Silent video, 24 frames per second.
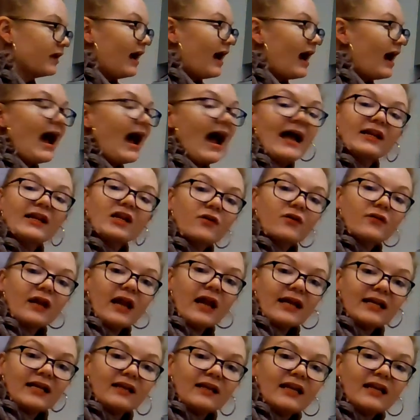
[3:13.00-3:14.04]
I know that
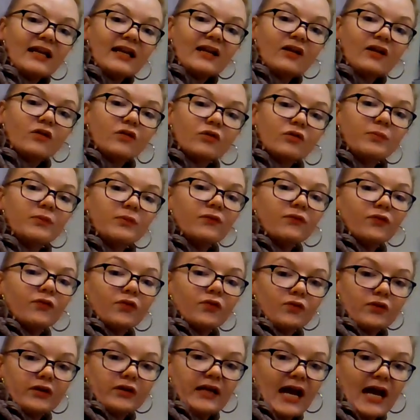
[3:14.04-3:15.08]
I can get a group of
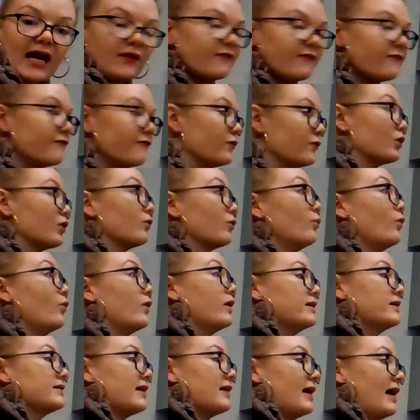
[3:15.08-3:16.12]
3 out of 4
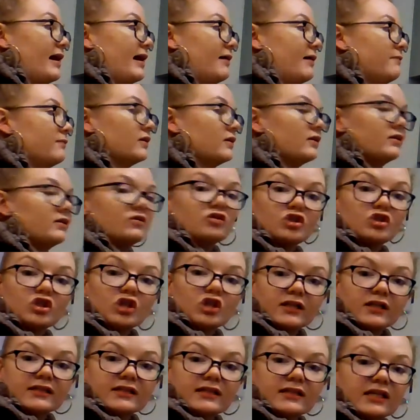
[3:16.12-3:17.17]
one time,
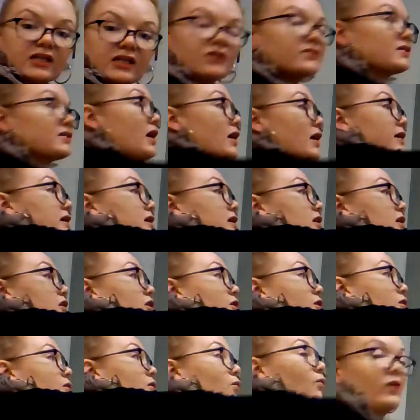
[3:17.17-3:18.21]
just like you saw
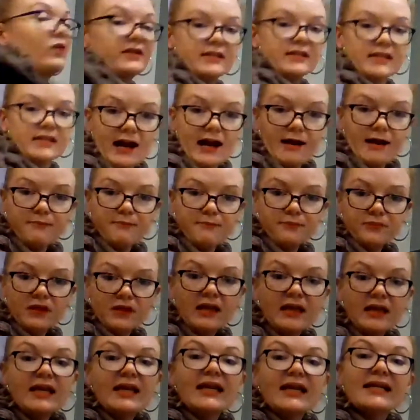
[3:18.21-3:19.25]
here, one time.
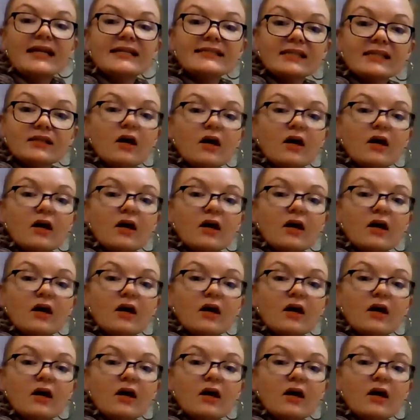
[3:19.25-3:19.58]
It's in the